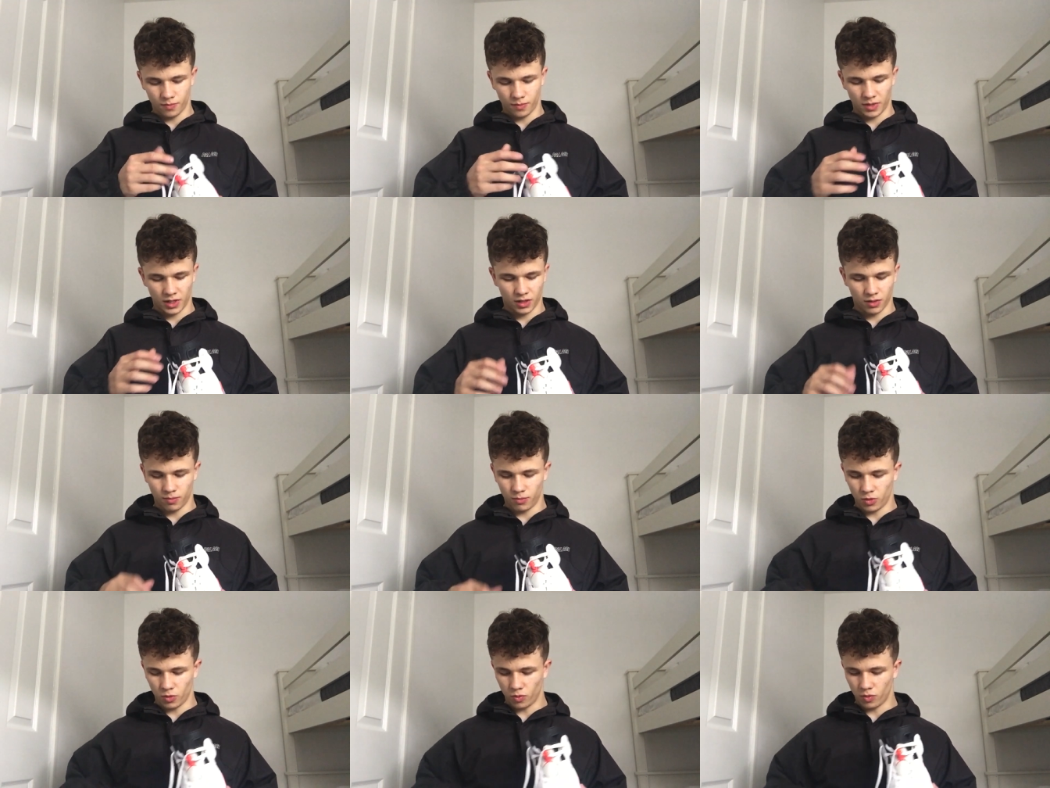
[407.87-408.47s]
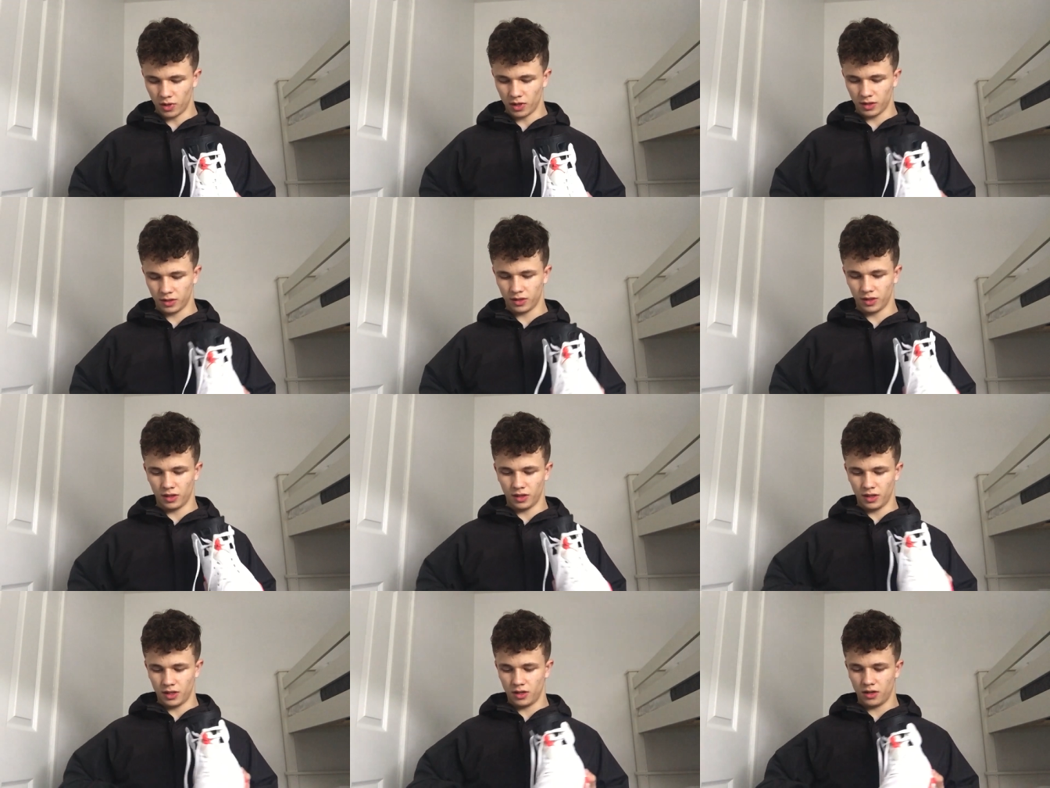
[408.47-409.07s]
Make them look worse
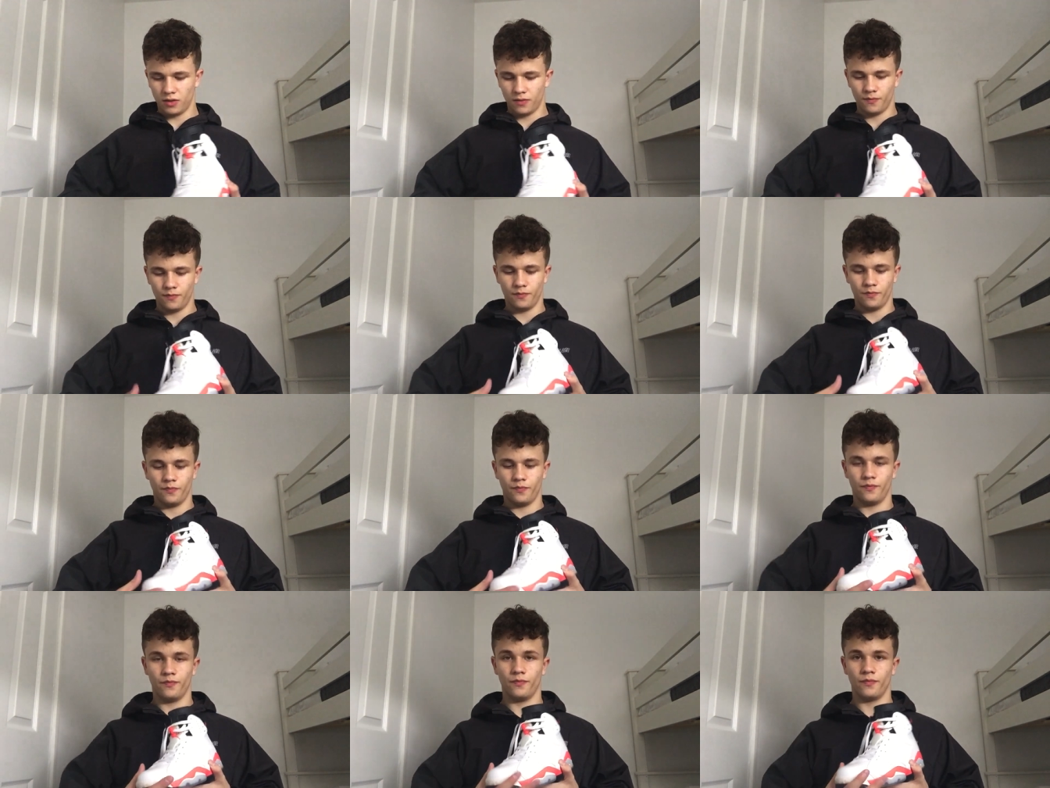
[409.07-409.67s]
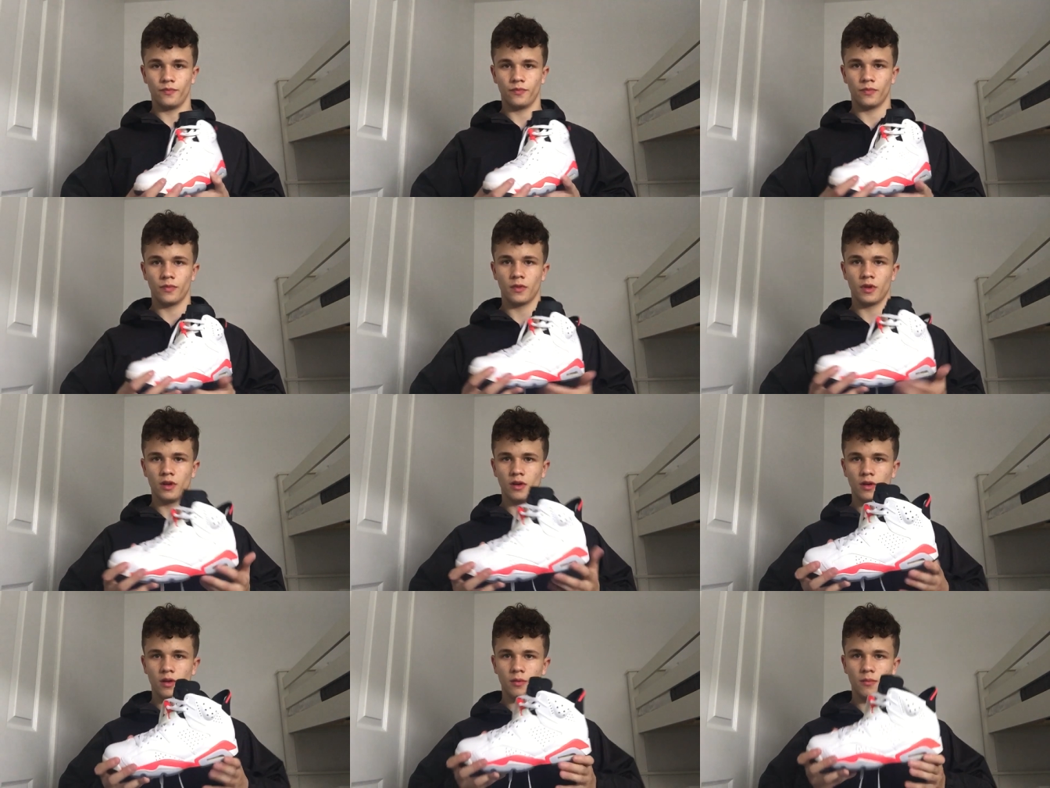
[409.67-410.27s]
than they are.
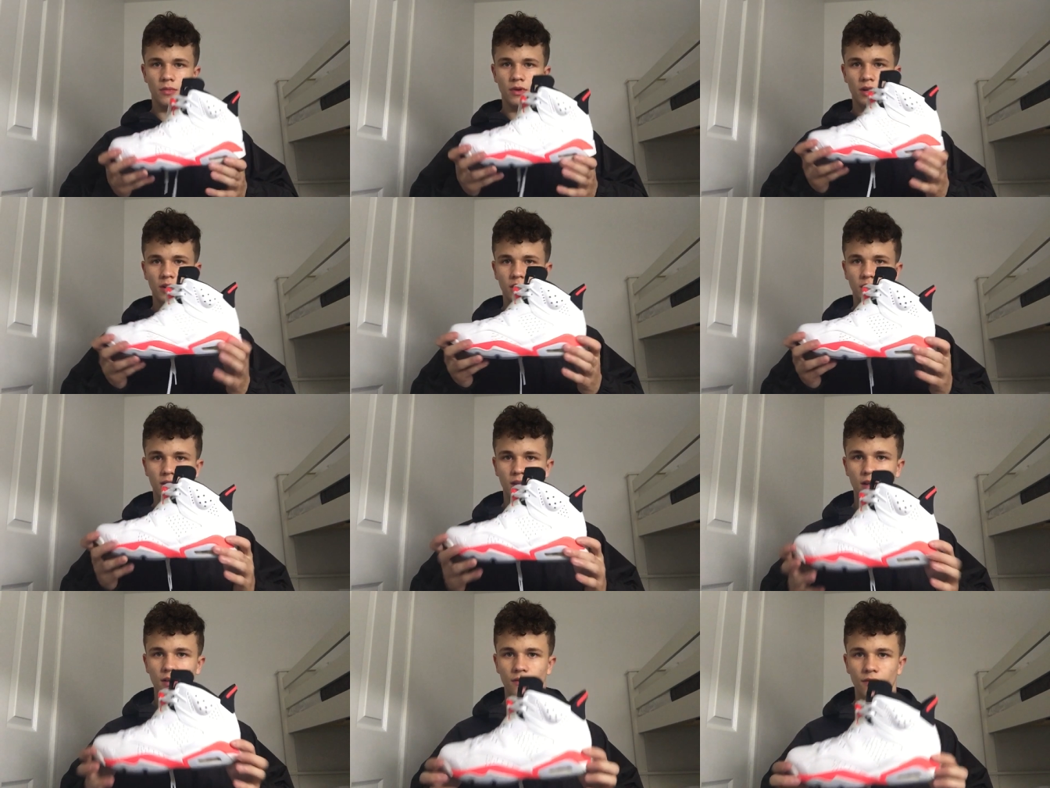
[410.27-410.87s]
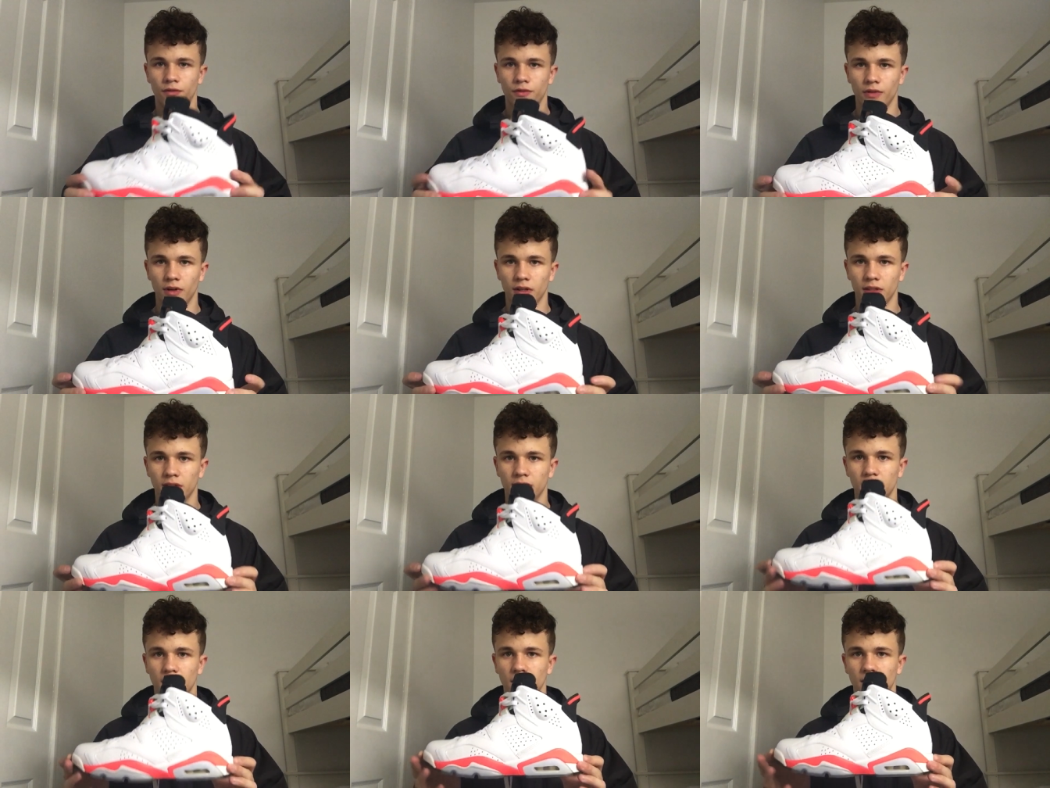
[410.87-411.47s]
But here's the
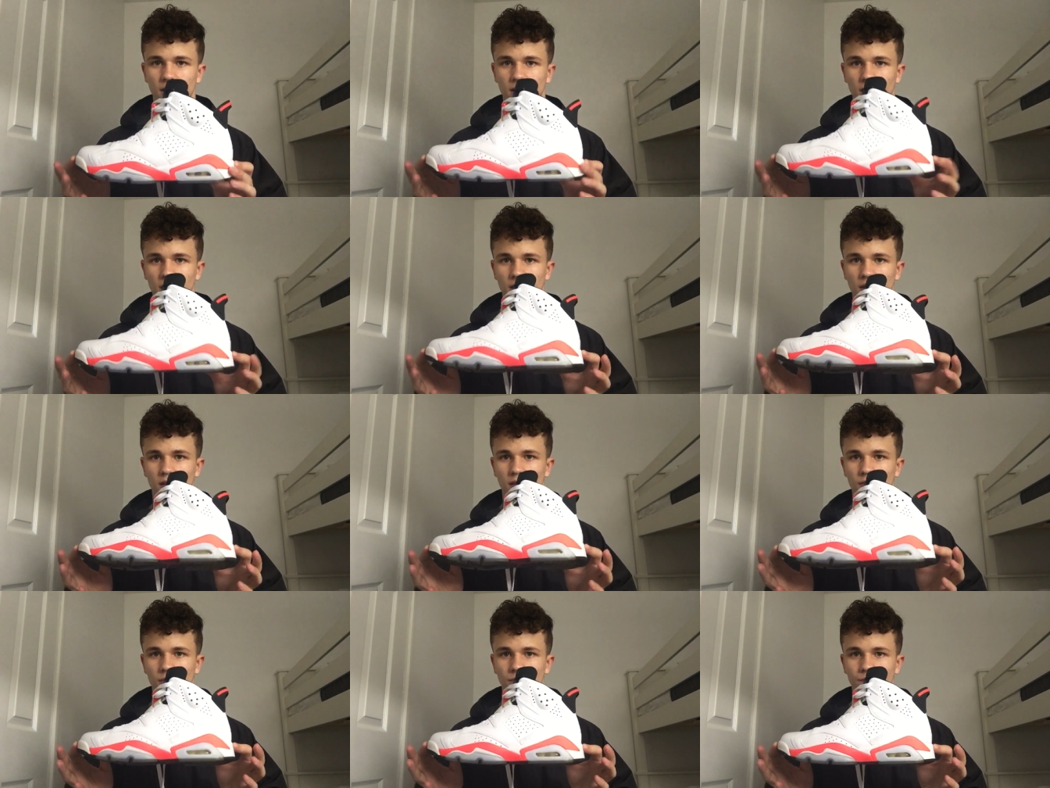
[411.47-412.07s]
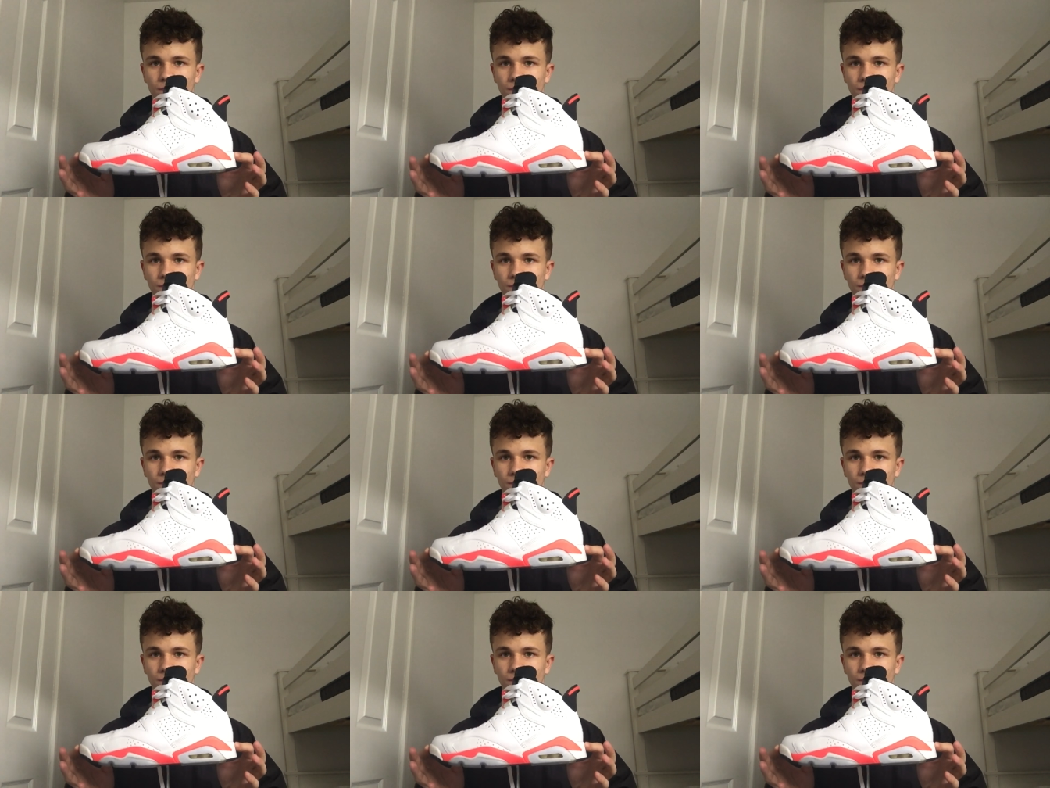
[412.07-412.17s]
infrared sixes.